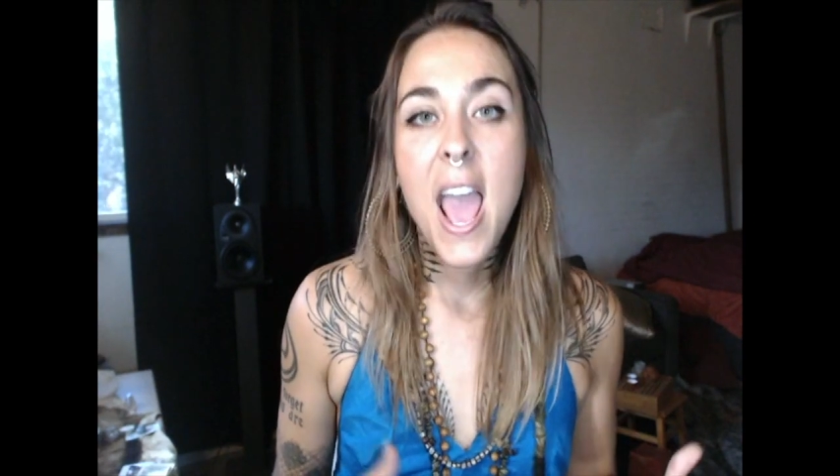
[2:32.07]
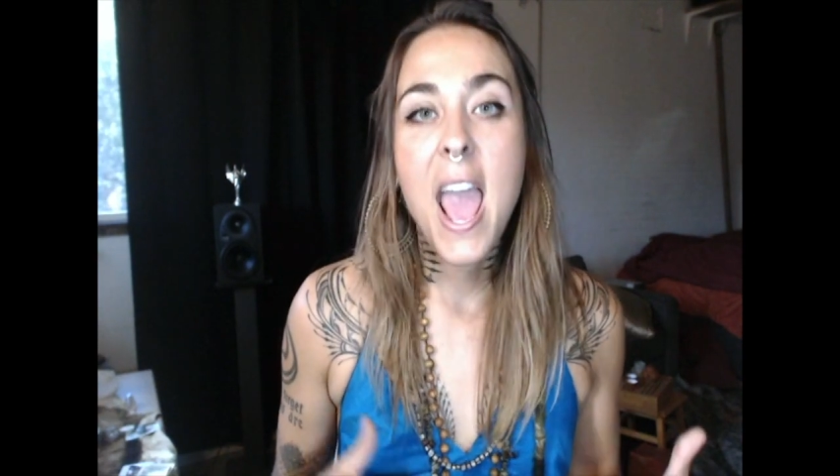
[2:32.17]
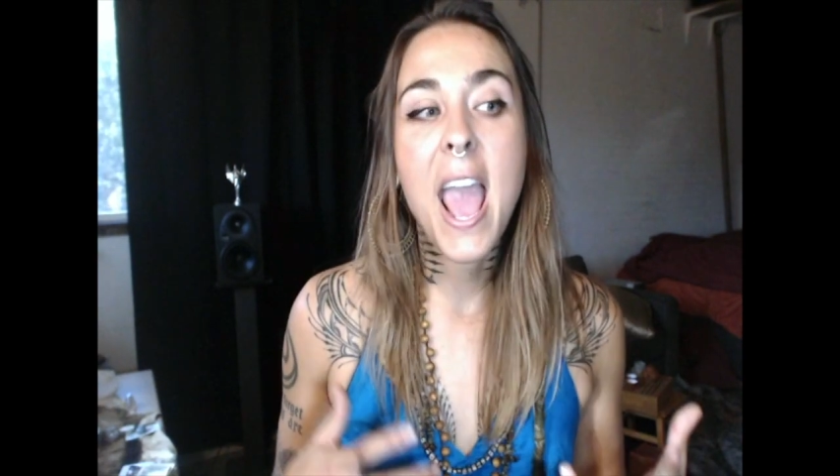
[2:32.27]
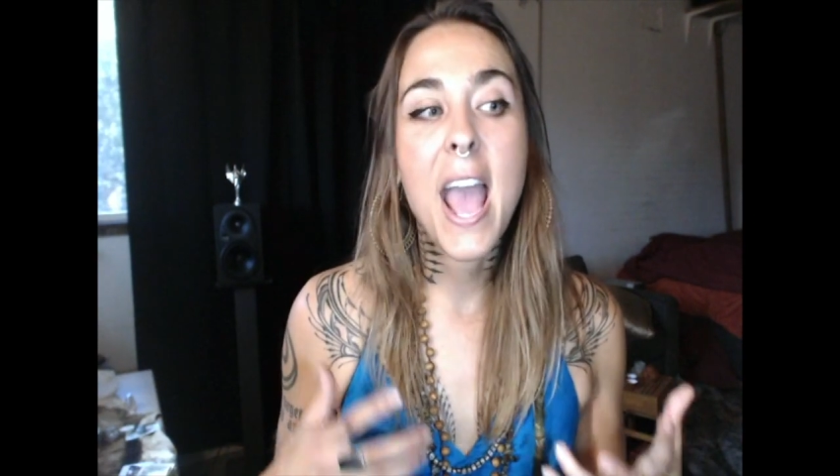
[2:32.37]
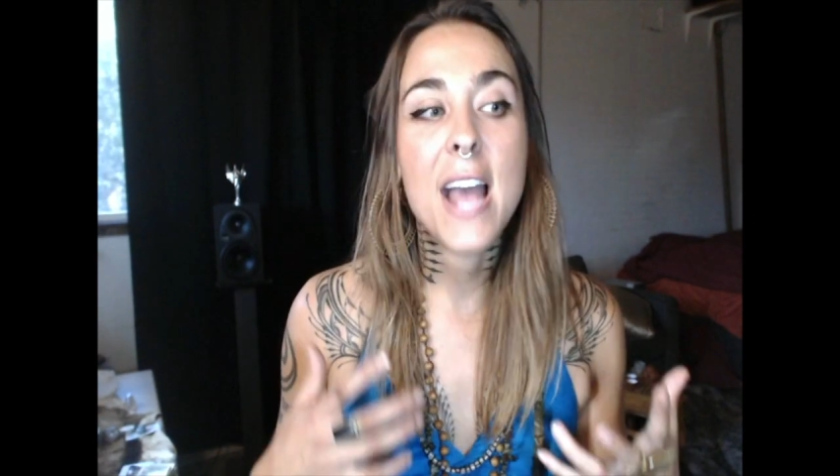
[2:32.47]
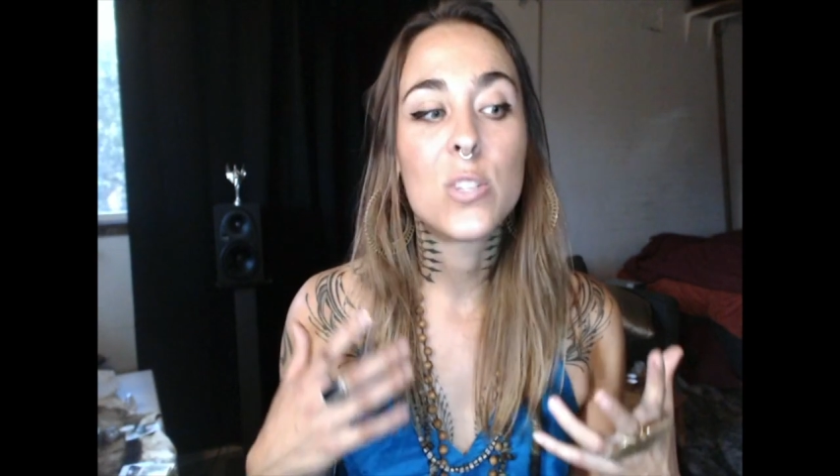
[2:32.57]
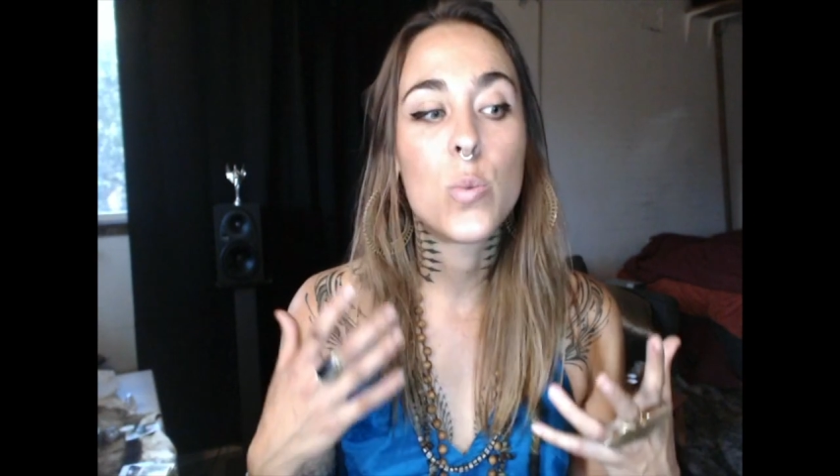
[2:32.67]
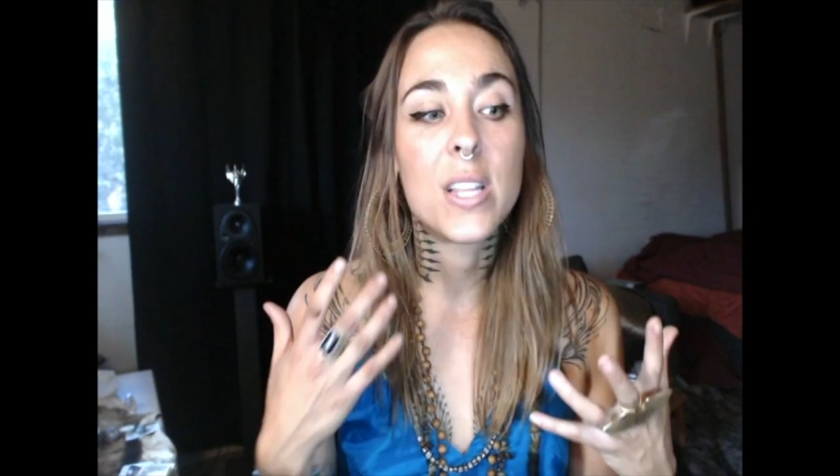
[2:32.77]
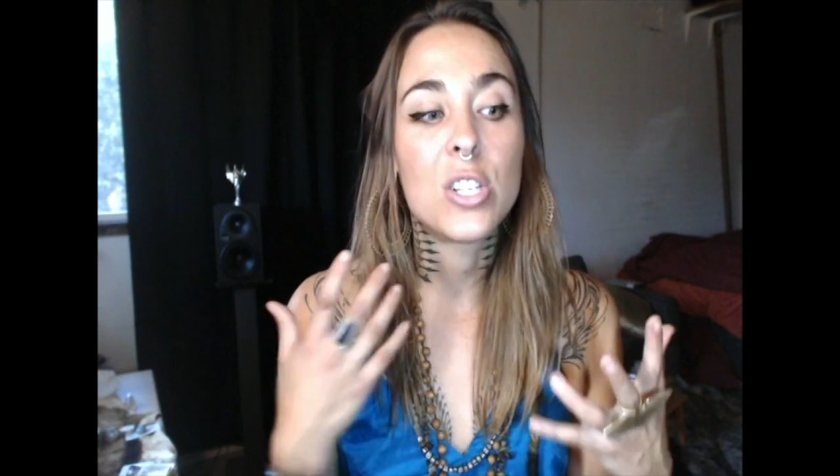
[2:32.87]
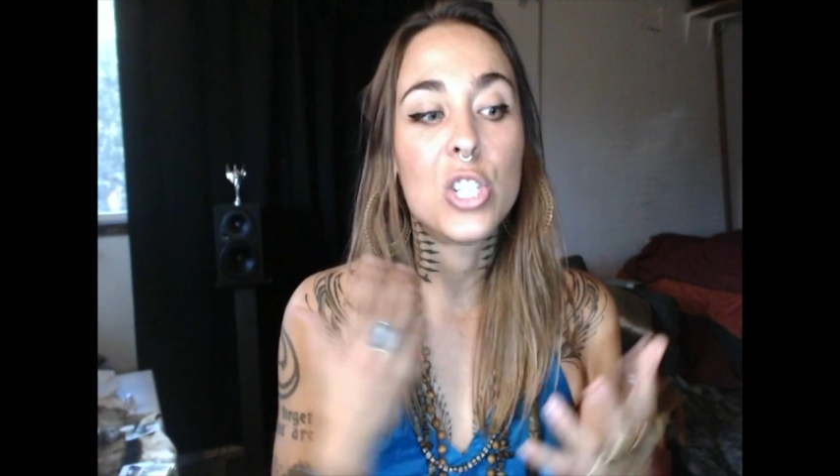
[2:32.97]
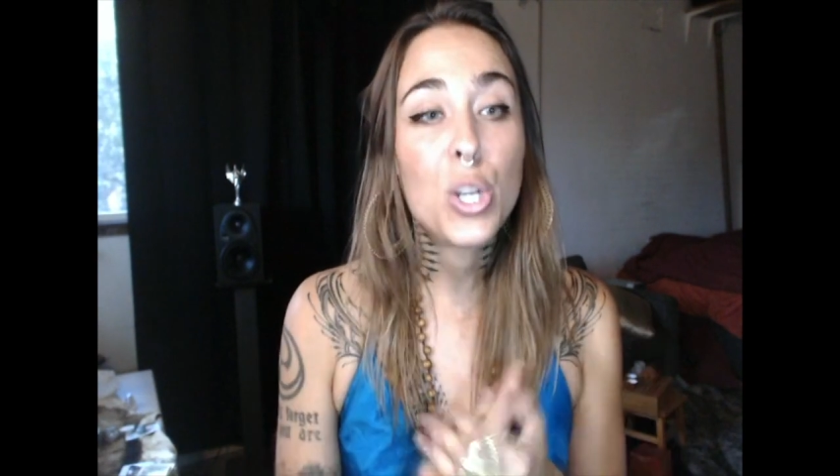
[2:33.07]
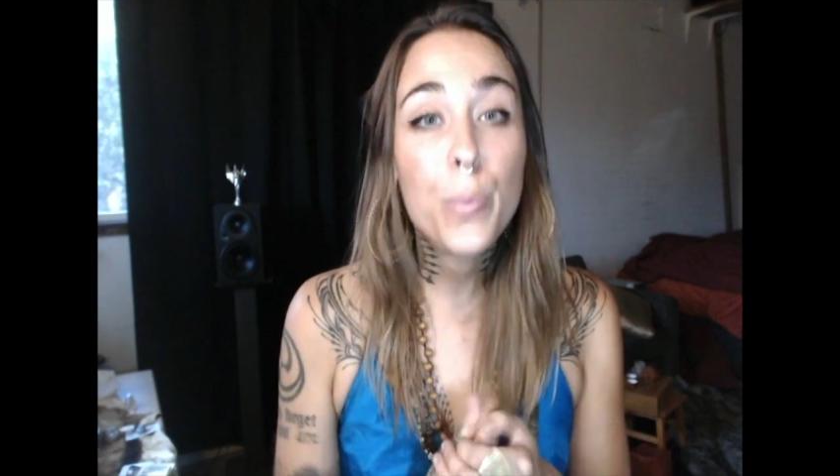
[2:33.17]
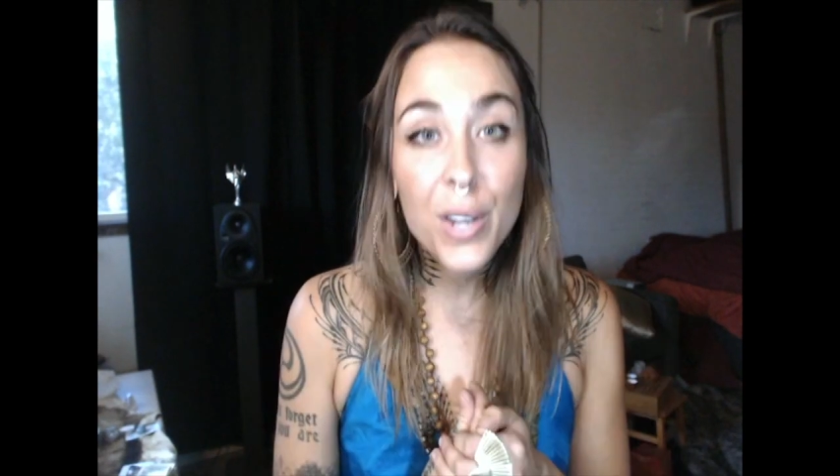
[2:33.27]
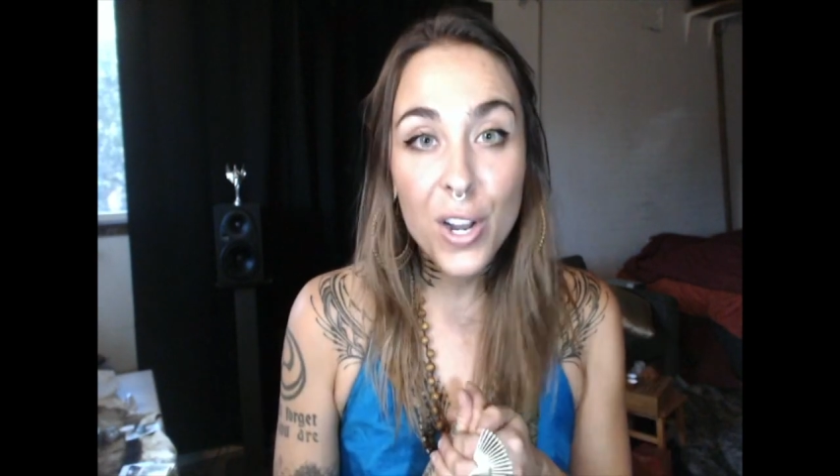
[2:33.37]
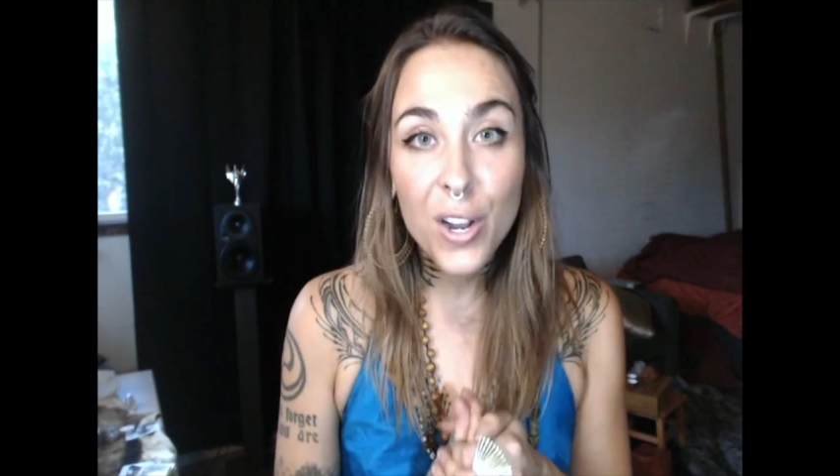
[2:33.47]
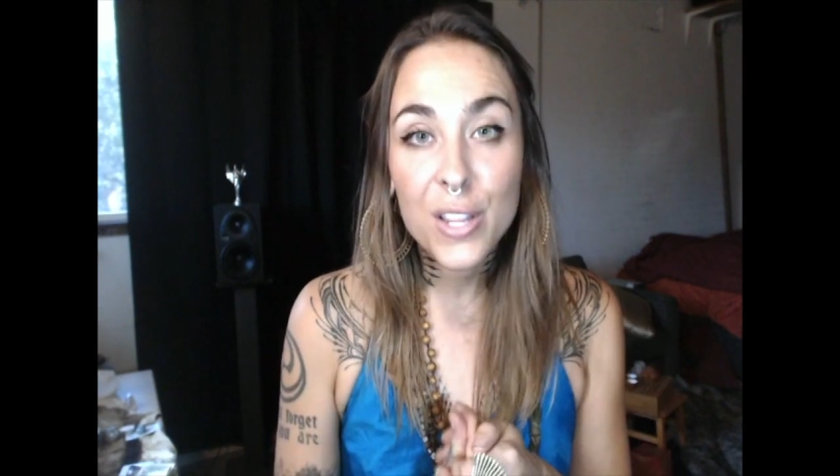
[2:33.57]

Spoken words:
And with Jupiter,